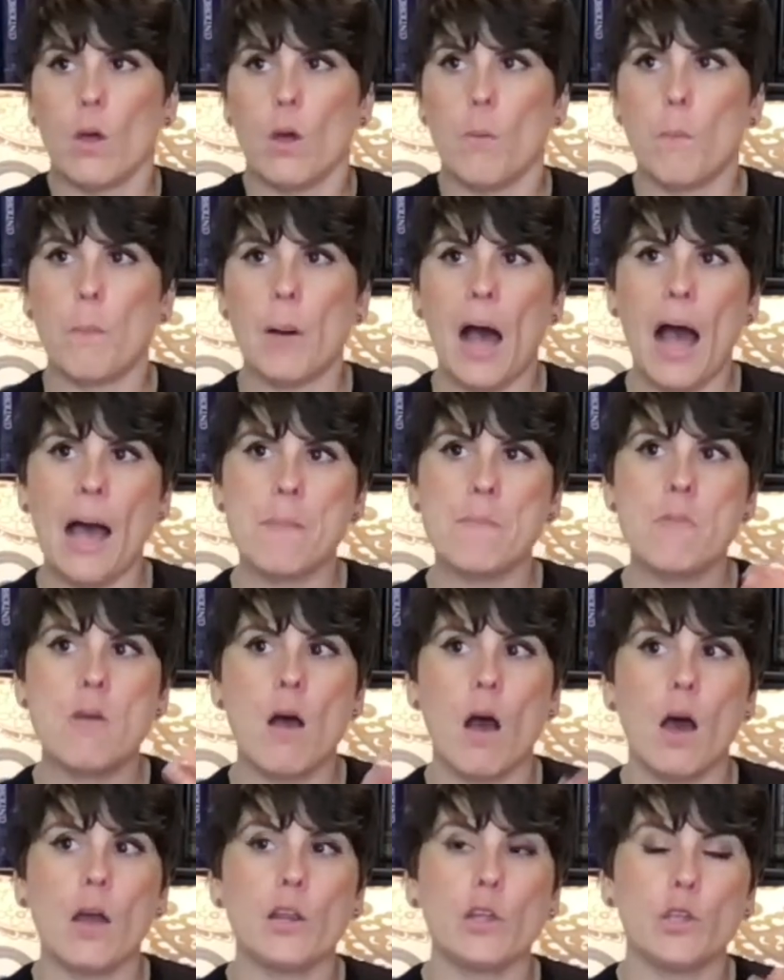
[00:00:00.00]
but I'm
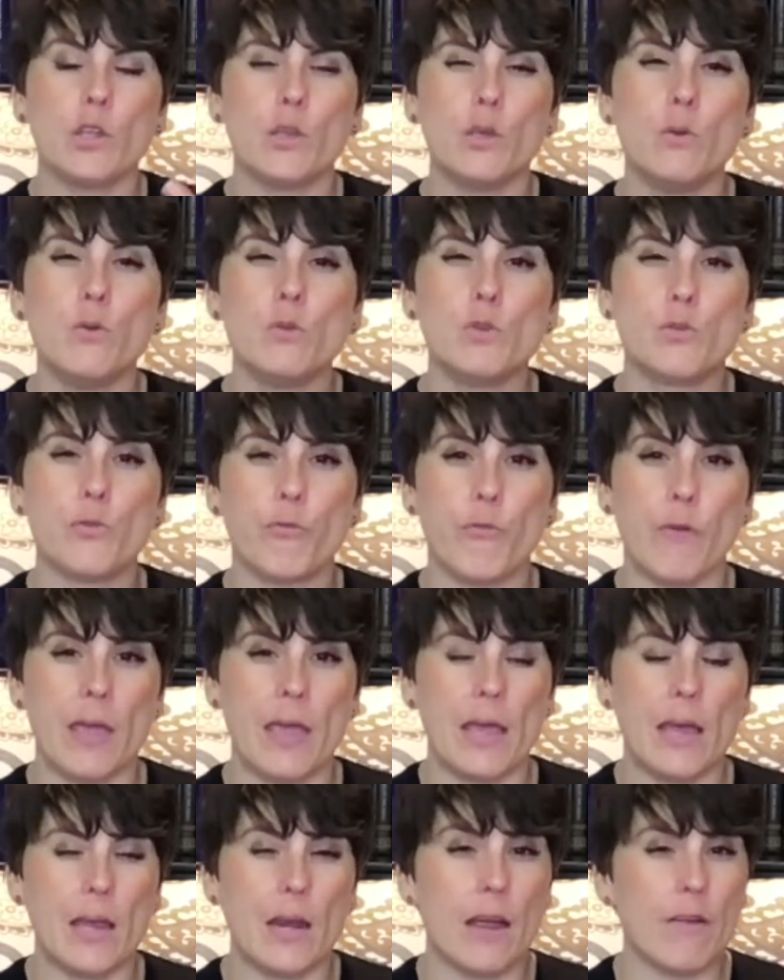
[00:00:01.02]
not a huge
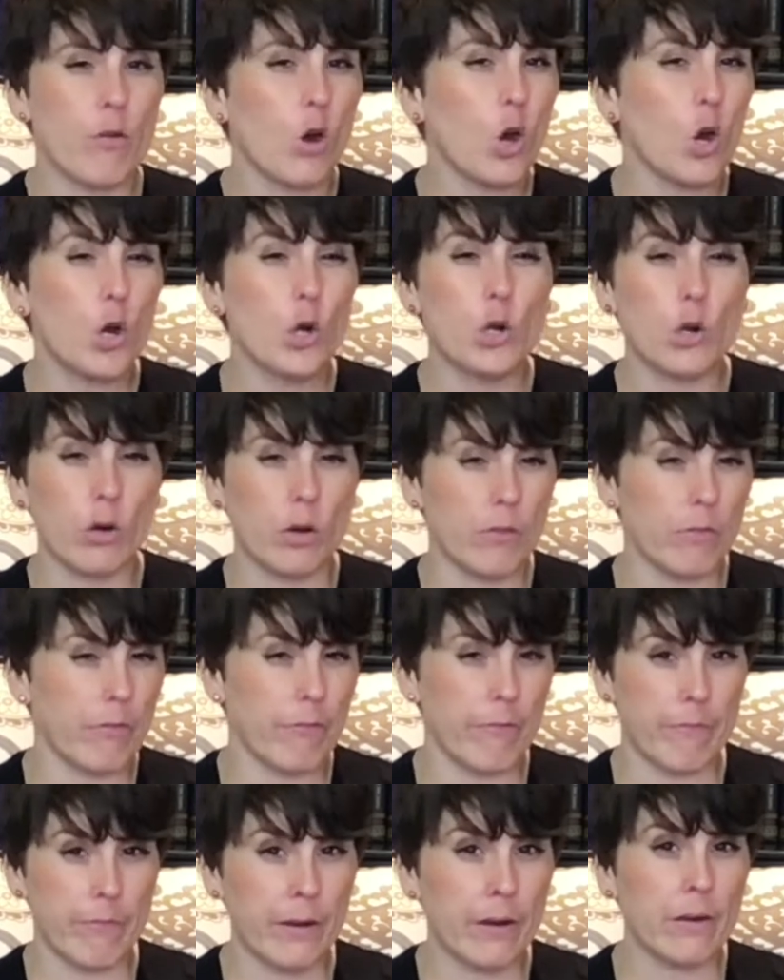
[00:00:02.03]
fan. I've heard her in
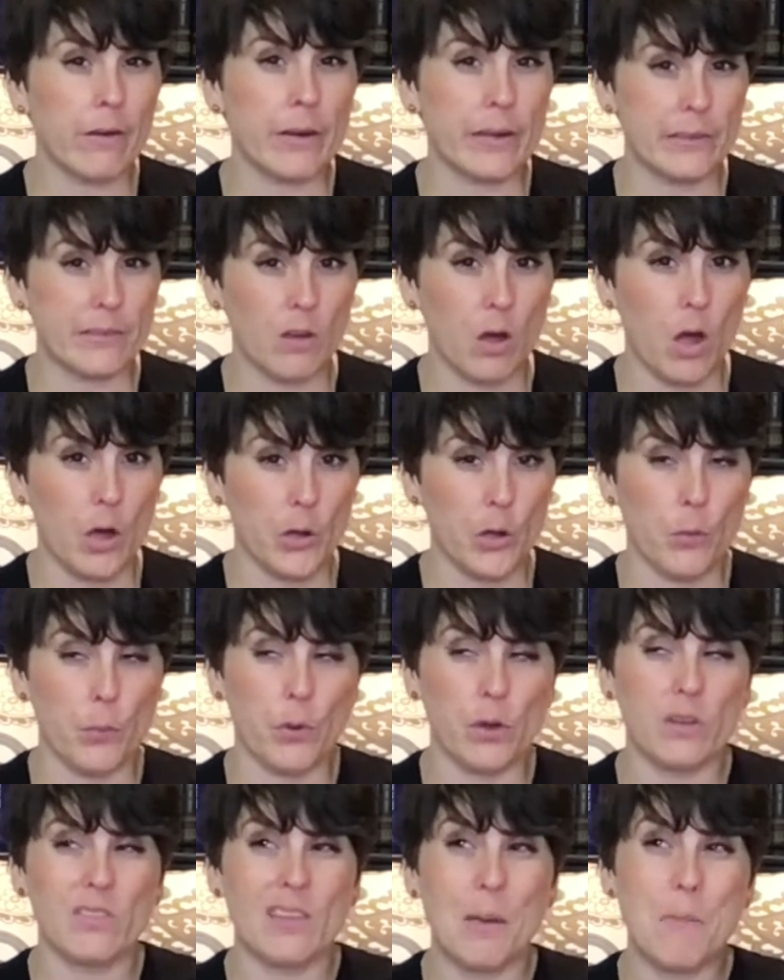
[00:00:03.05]
various
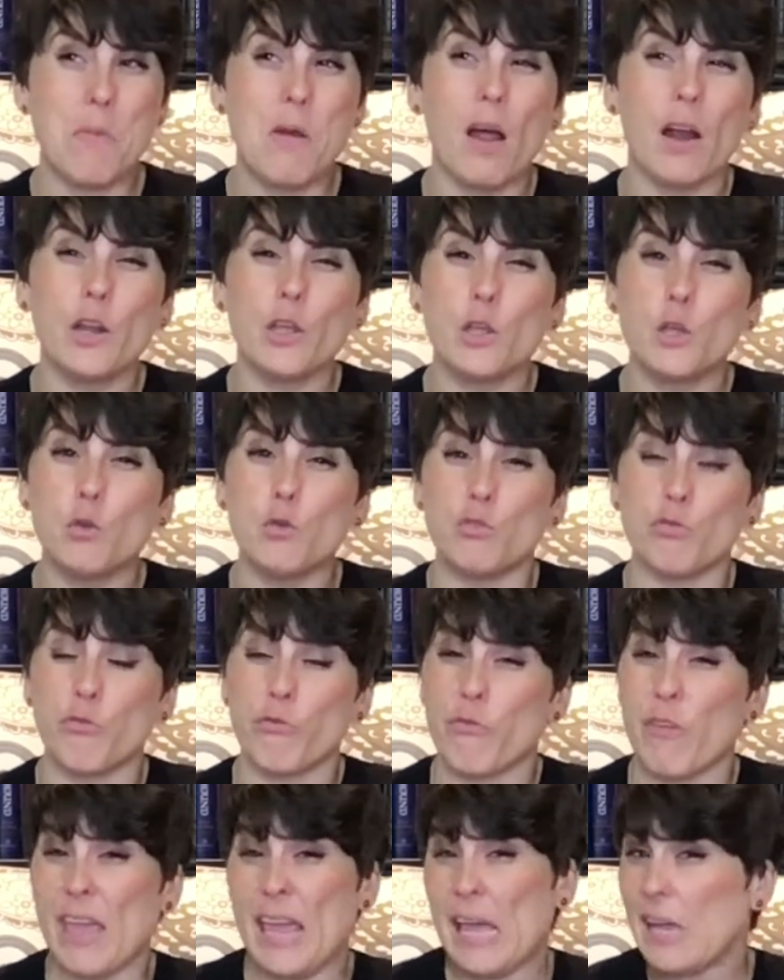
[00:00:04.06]
audiobooks. I'm not a huge
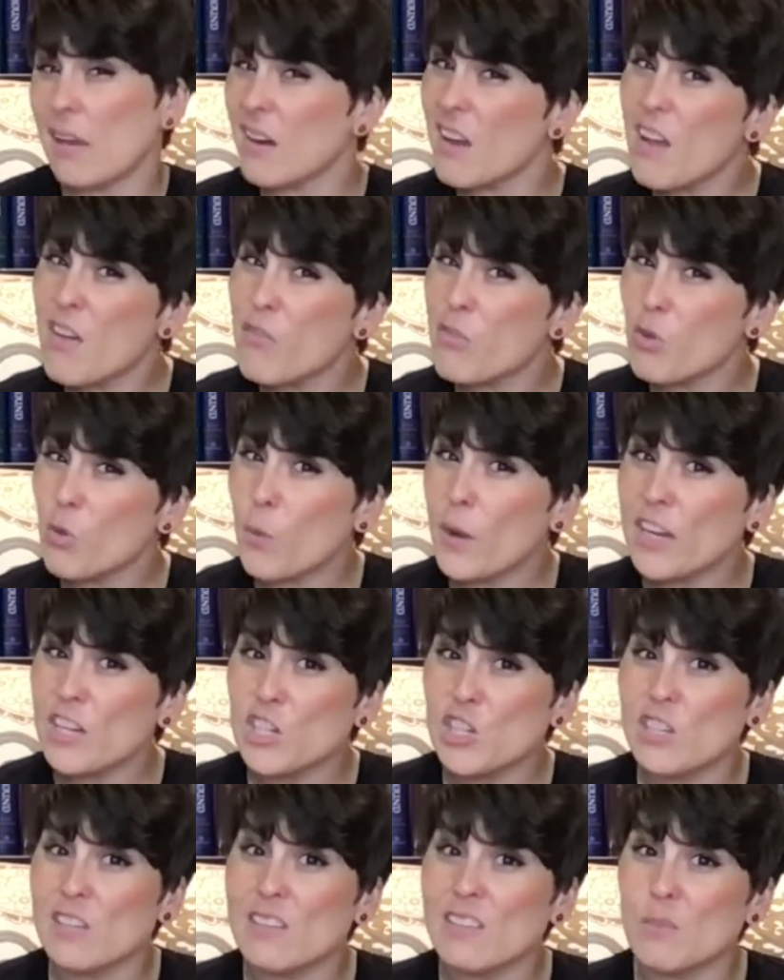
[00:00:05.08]
fan of the way
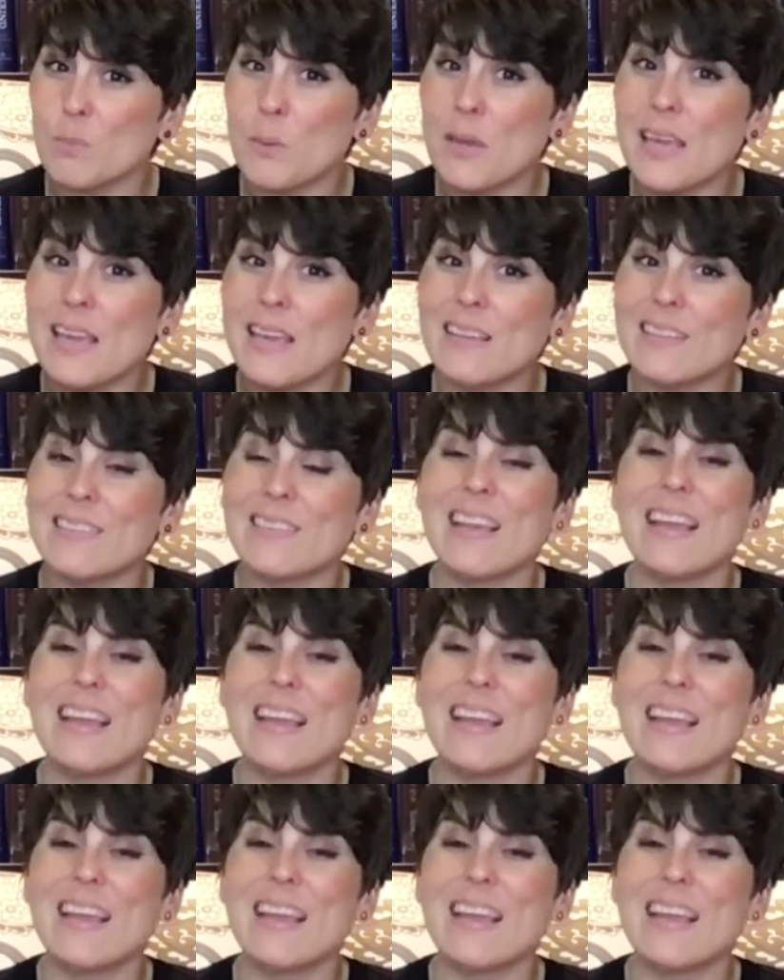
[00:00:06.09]
she speaks.